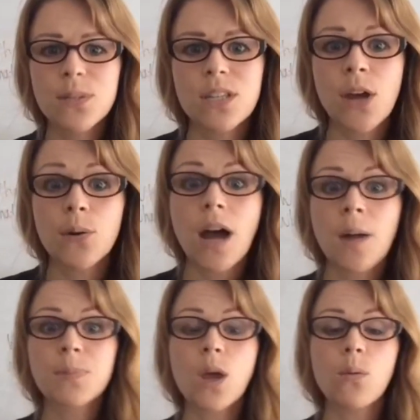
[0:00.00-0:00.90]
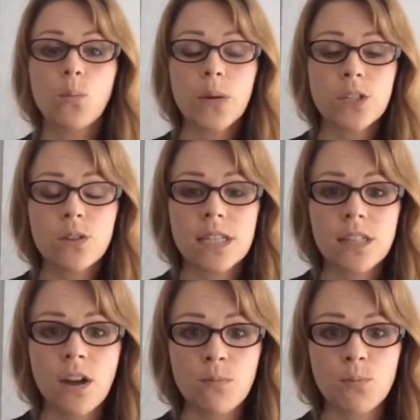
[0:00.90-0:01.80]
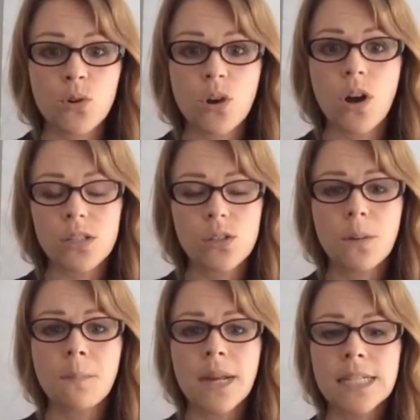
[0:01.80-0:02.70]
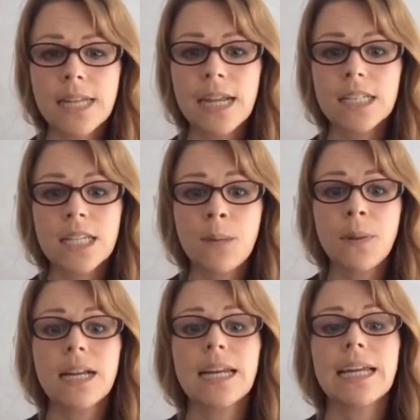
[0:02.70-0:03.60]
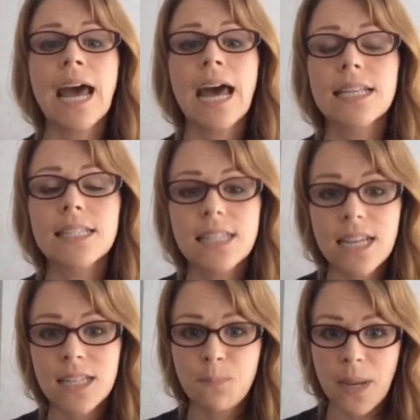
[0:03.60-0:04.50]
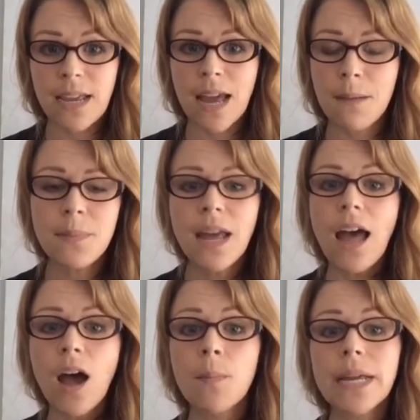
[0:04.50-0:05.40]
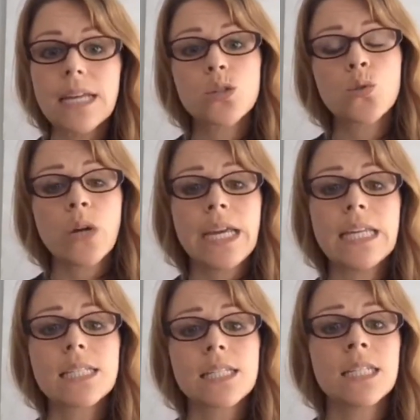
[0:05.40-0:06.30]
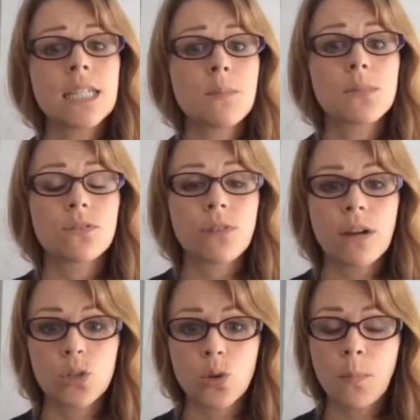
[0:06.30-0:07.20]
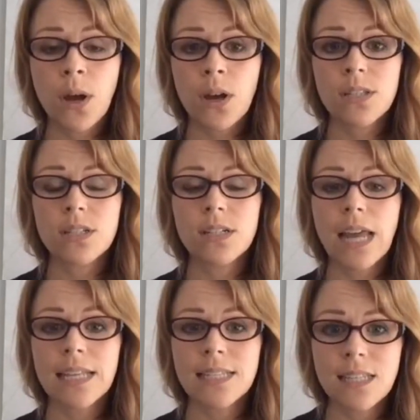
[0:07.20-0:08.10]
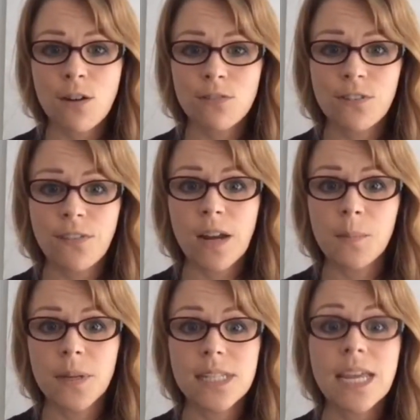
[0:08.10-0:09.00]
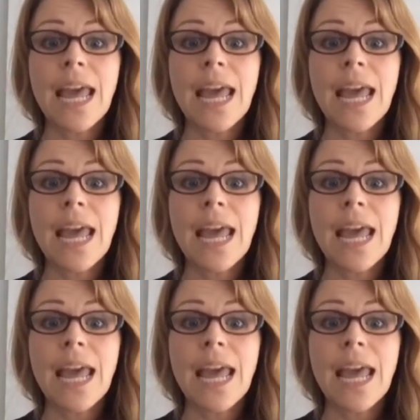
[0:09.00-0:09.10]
So, um, we do these live broadcasts on a Monday, typically at 6 pm. Um, it's all hints and tips around your personal and self development.